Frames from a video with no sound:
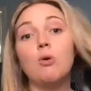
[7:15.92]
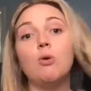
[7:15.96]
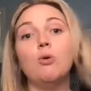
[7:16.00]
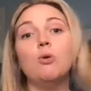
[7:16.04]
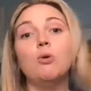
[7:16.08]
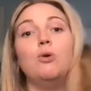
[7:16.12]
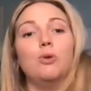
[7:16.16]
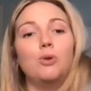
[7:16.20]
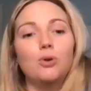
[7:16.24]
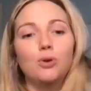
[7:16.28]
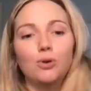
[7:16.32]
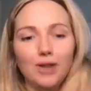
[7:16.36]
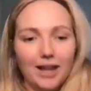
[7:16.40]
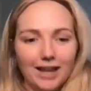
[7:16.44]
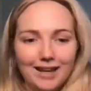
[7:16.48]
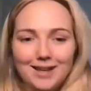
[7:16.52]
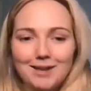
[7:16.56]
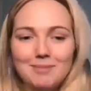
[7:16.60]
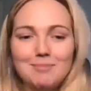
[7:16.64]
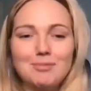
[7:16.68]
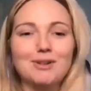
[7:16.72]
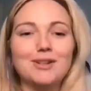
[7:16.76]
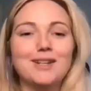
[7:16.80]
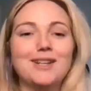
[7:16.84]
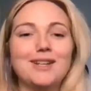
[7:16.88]
Ooh, like
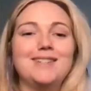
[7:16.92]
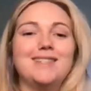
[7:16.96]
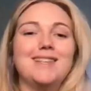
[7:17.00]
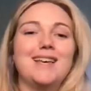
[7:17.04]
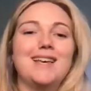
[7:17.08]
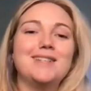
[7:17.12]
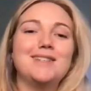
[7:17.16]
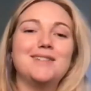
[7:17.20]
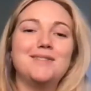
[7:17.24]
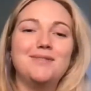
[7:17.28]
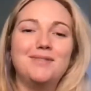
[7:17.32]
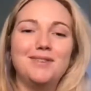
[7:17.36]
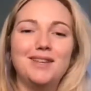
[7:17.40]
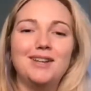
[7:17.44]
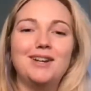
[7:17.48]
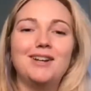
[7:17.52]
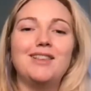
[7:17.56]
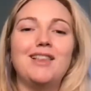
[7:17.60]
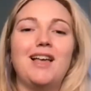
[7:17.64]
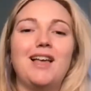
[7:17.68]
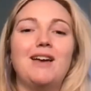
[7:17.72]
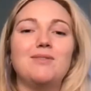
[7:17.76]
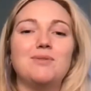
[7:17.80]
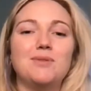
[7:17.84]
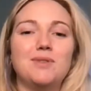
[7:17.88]
Kimberly says, fill our
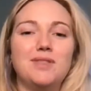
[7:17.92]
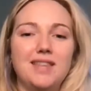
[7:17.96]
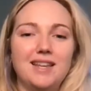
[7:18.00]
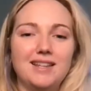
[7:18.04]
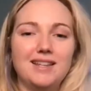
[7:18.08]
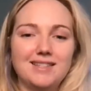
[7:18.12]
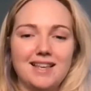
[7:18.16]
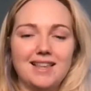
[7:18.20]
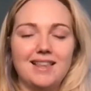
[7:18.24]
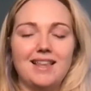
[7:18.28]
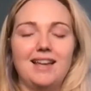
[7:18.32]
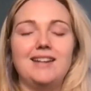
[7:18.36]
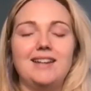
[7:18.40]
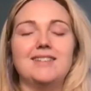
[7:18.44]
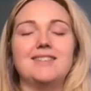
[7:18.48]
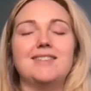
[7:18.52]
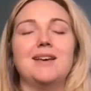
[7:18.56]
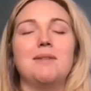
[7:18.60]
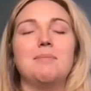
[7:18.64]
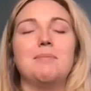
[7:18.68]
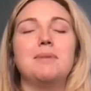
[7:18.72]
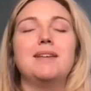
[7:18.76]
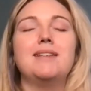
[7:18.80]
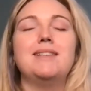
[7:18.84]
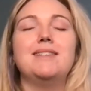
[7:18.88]
lives with things that light us
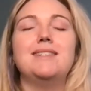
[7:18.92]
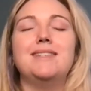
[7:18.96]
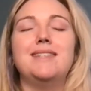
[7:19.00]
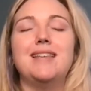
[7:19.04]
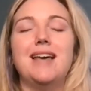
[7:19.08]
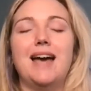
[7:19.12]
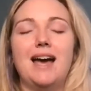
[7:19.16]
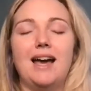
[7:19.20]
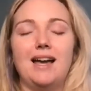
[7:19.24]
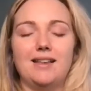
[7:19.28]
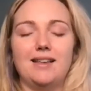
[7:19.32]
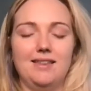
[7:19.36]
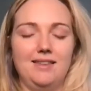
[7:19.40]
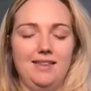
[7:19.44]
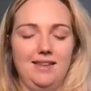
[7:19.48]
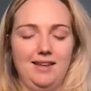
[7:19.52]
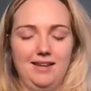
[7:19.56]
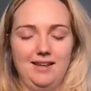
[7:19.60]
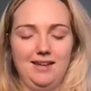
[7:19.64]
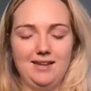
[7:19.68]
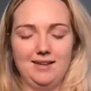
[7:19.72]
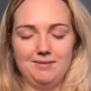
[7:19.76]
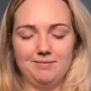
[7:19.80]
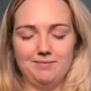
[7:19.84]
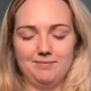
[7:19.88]
up.
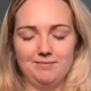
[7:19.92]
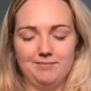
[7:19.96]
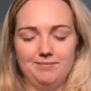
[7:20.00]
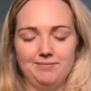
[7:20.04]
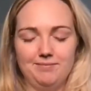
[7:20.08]
Exactly.